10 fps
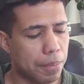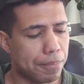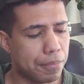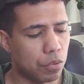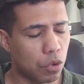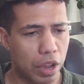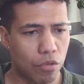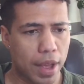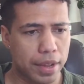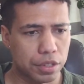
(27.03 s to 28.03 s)
We'll
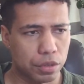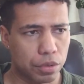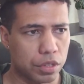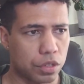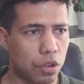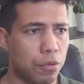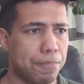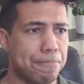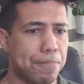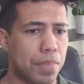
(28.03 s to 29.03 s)
get right into it.
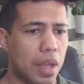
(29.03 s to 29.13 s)
So